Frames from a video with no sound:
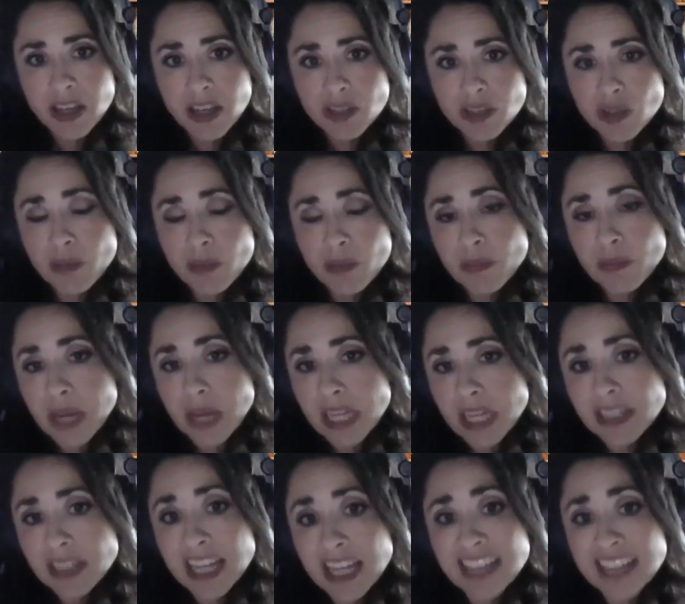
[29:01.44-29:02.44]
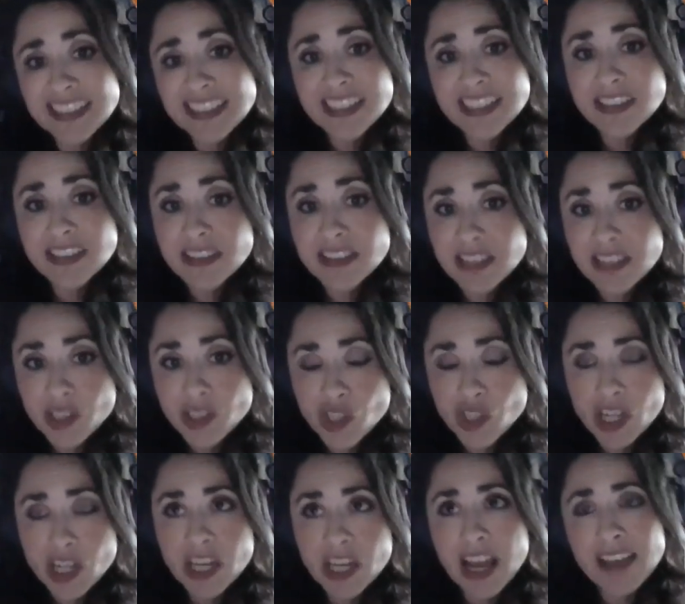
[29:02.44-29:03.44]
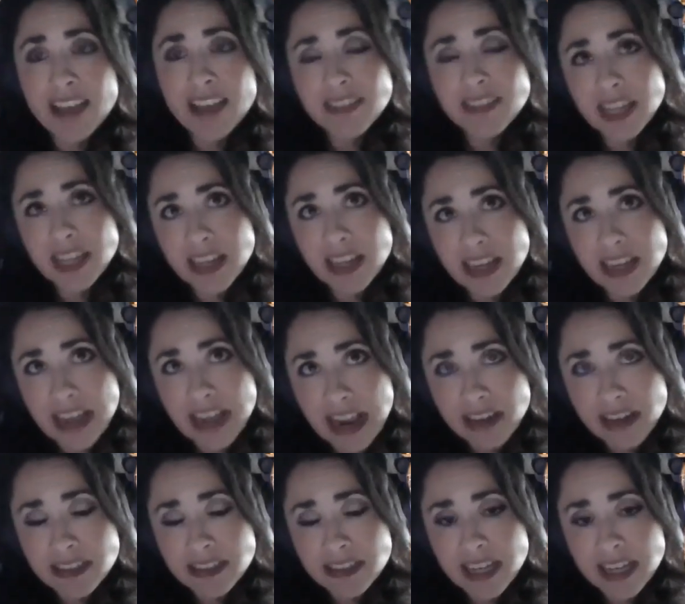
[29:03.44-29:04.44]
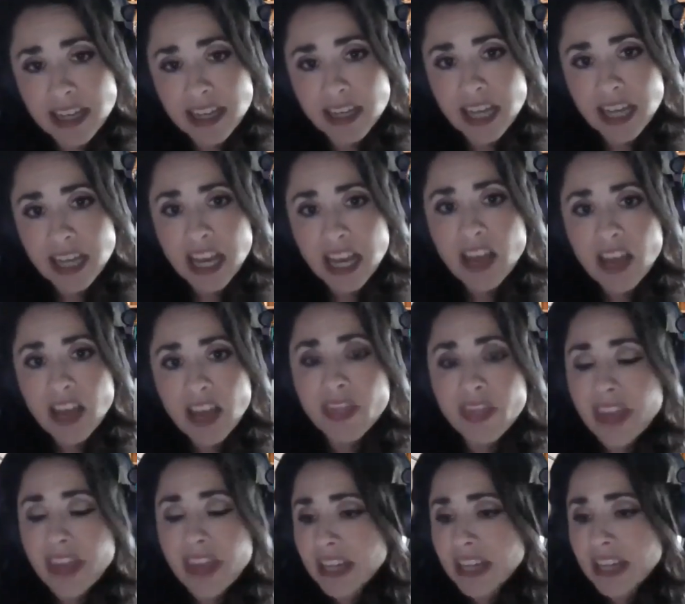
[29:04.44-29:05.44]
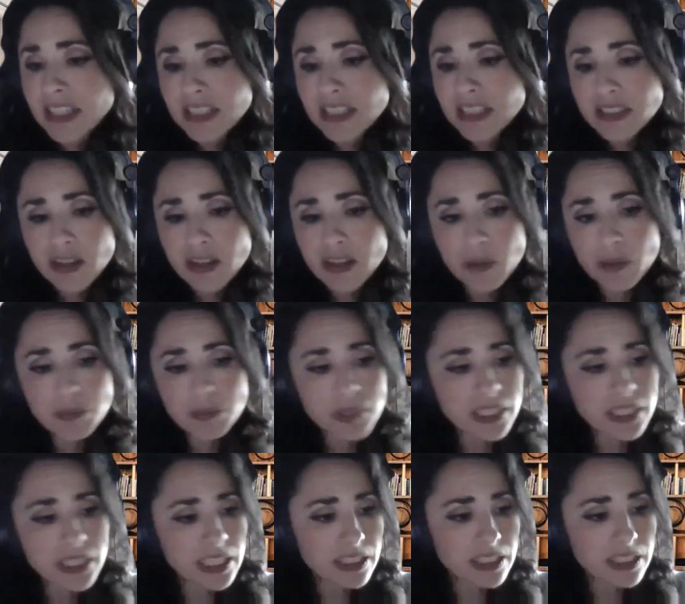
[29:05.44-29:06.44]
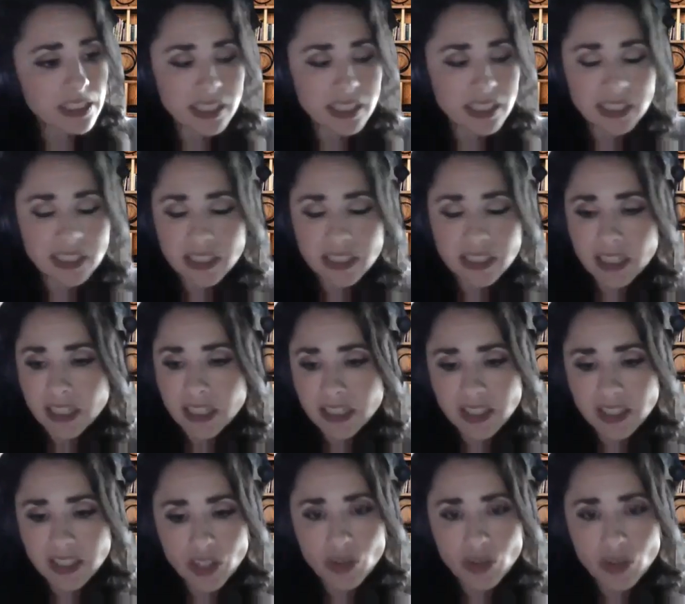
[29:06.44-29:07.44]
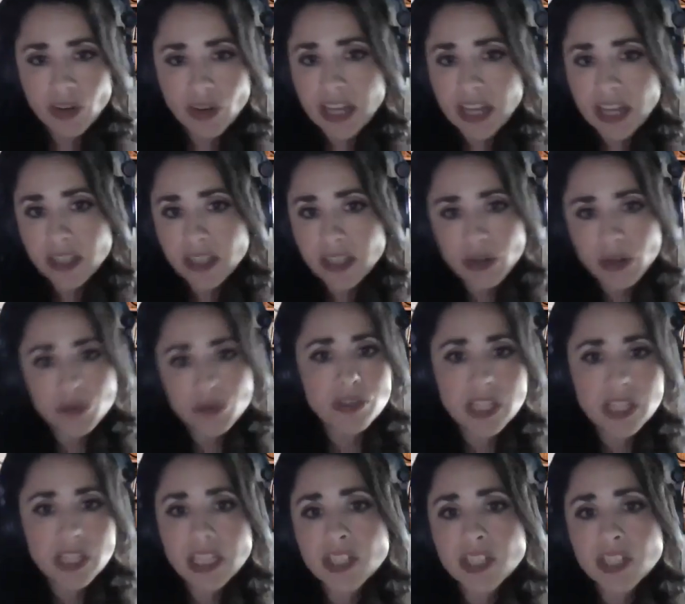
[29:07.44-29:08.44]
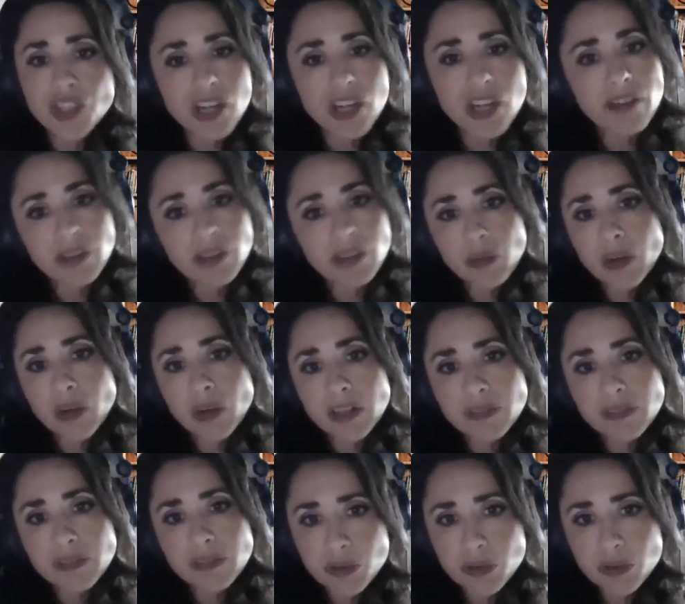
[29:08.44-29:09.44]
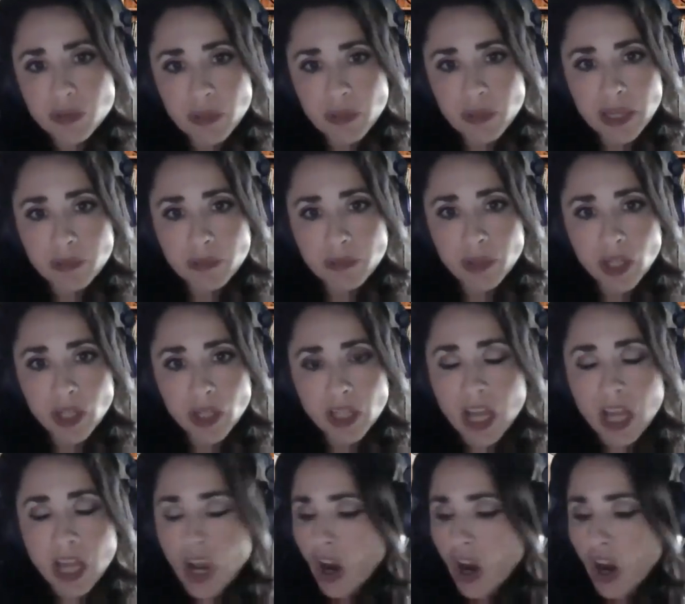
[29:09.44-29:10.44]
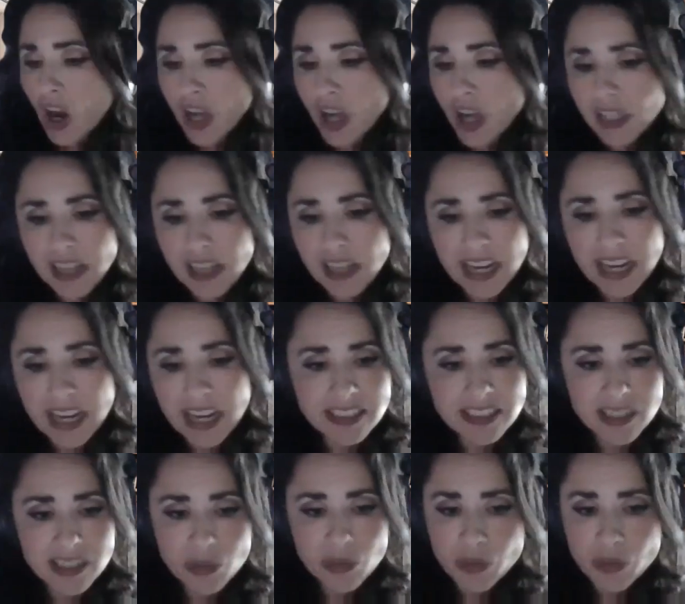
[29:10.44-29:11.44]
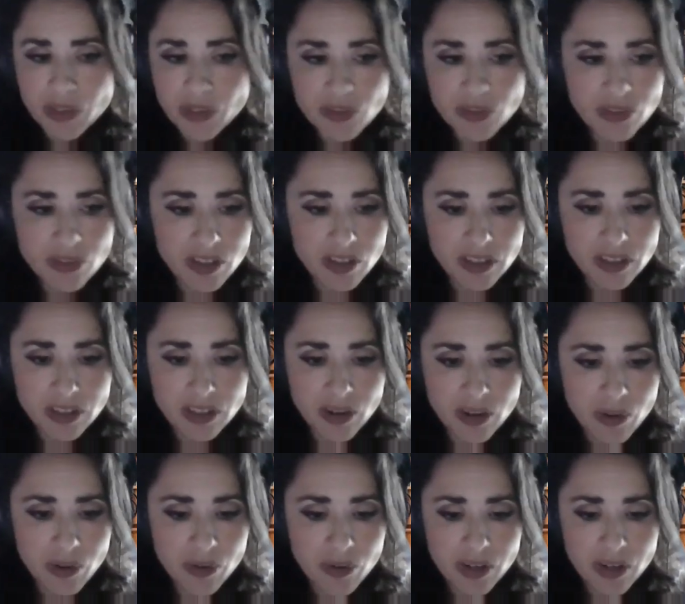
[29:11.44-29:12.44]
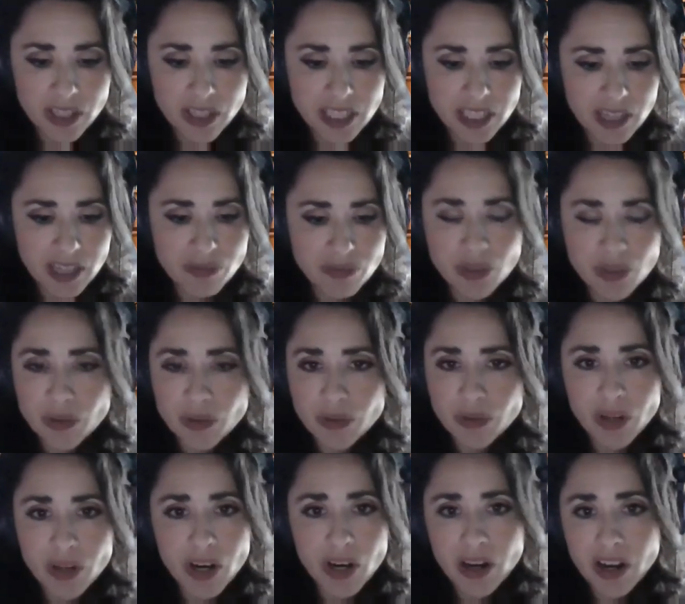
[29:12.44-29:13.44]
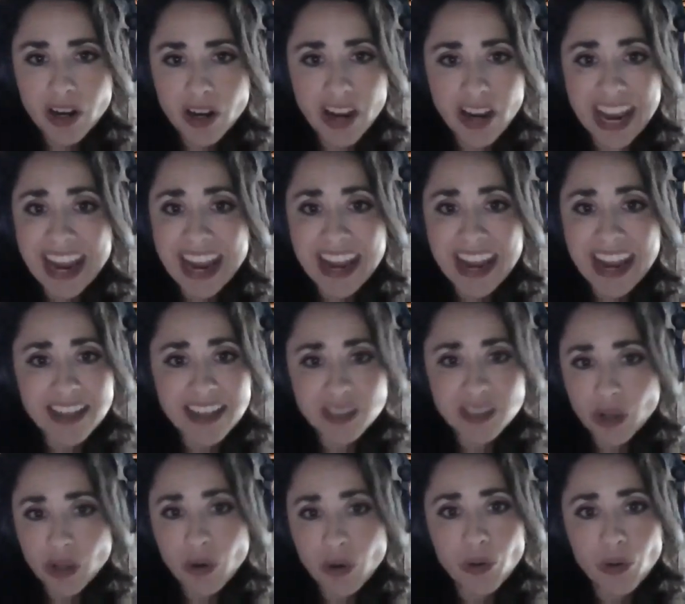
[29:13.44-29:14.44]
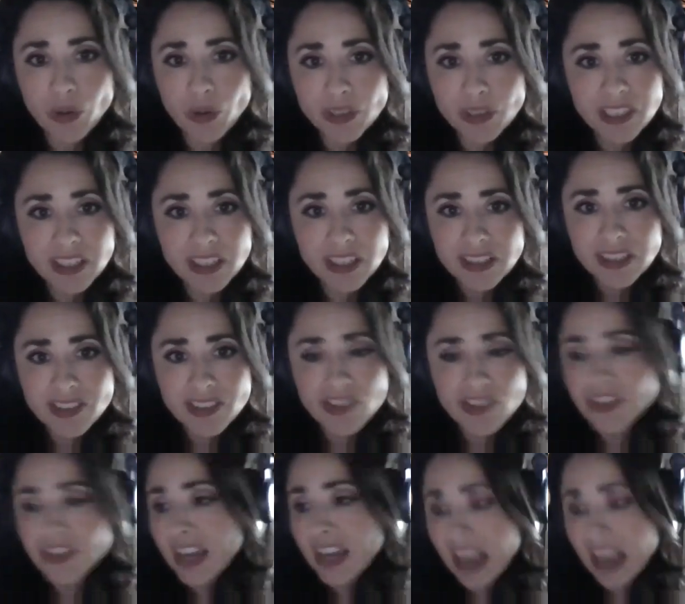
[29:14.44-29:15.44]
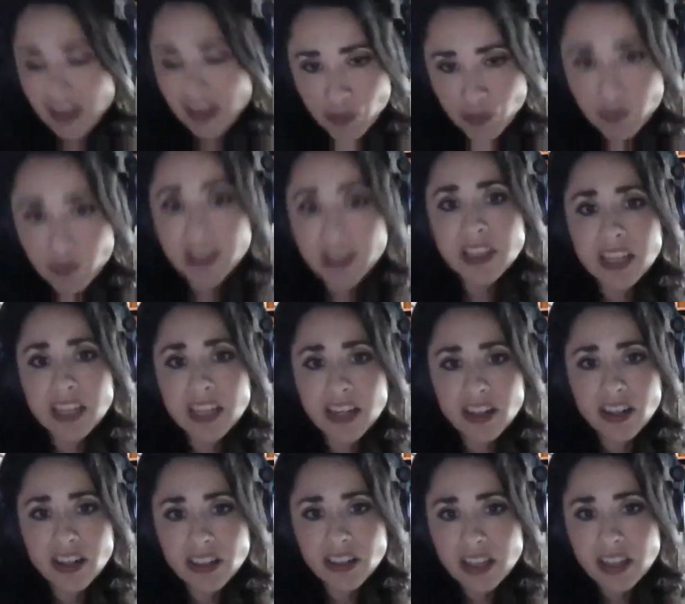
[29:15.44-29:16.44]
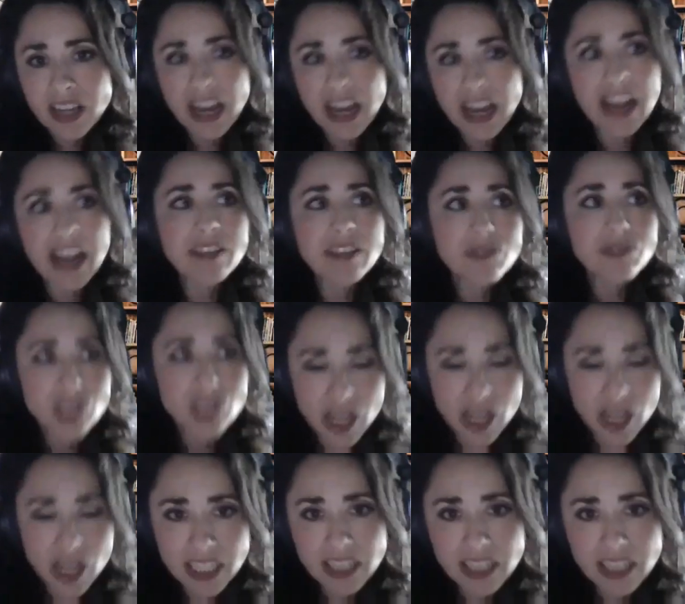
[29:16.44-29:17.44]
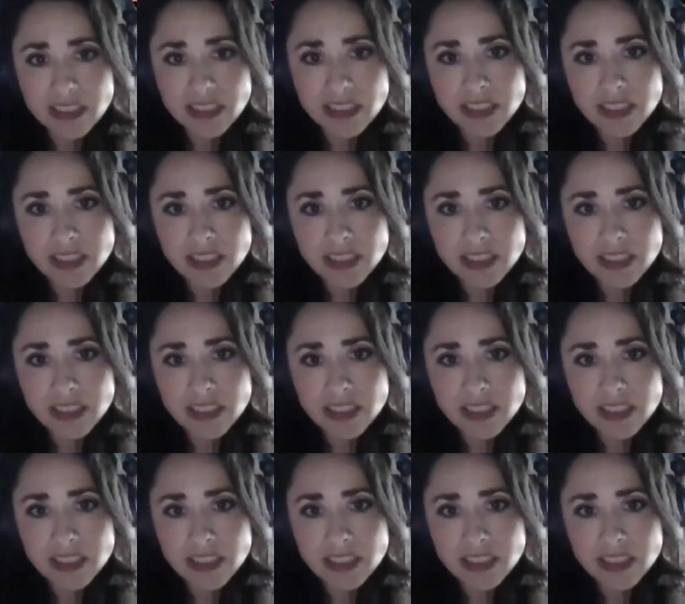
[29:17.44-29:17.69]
to make that decision and then enact it, that is completely, the credit goes to each and every one of those people. All I did was, you know, give you a hand to hold, to say, I've been there, I've done it.